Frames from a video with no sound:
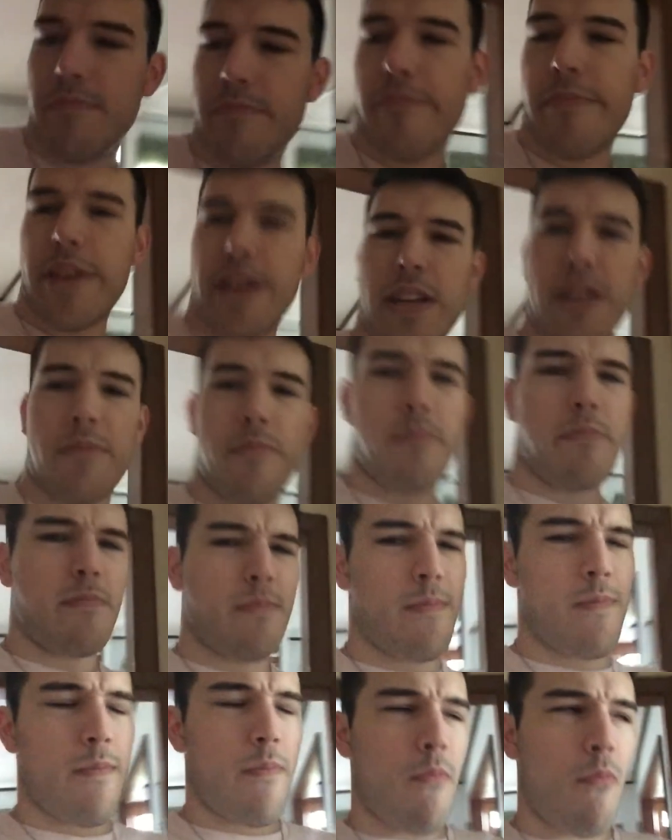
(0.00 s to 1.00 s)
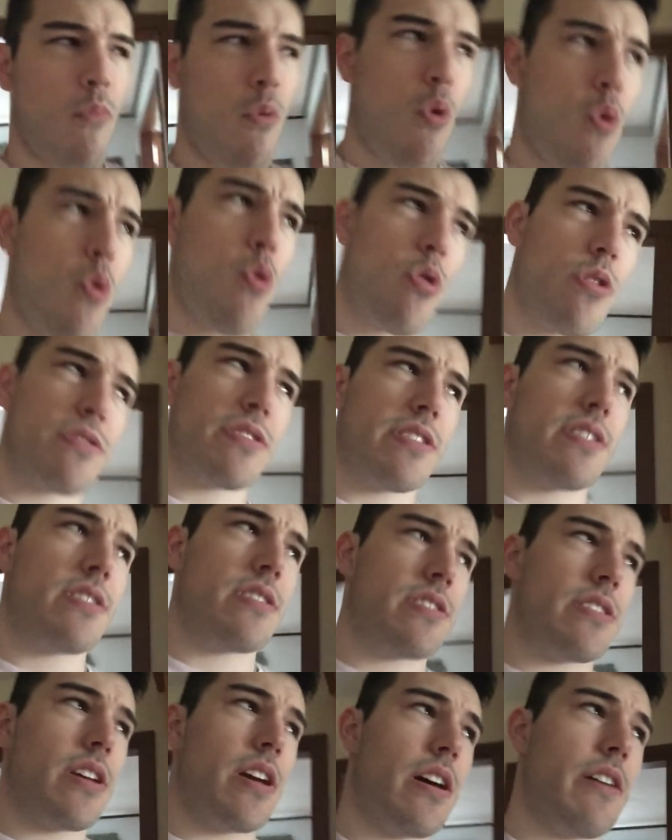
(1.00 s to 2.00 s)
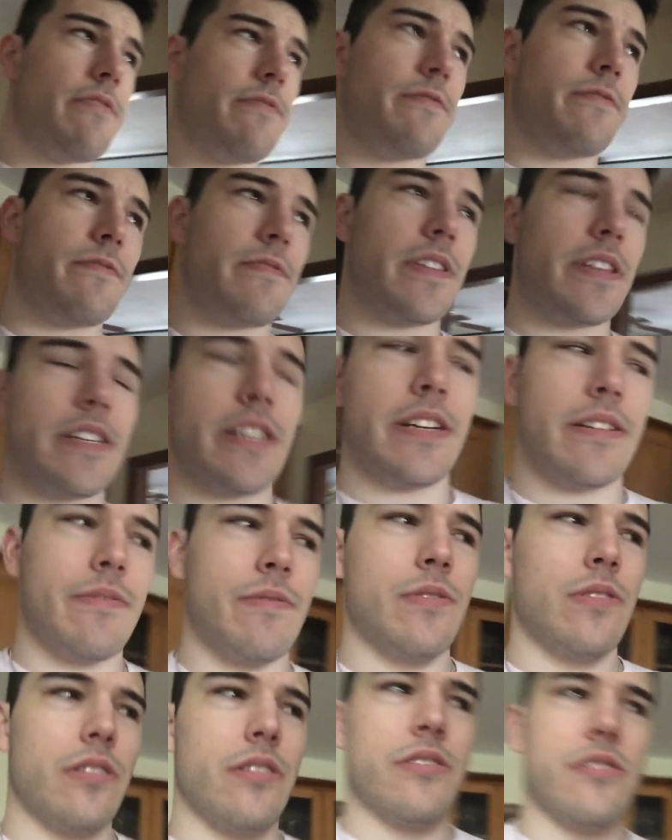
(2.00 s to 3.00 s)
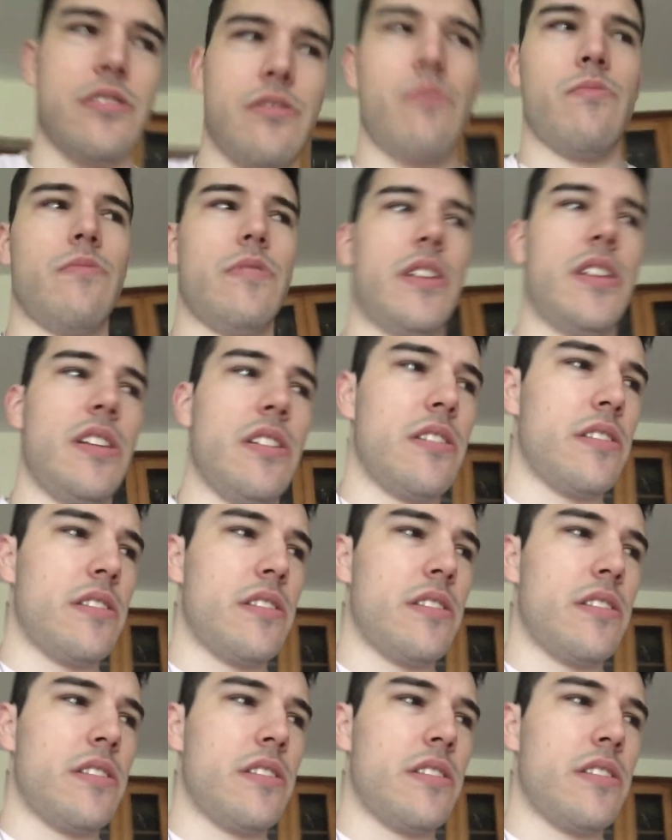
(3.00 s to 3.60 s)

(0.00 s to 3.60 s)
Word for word: make more stuff that I really don't need,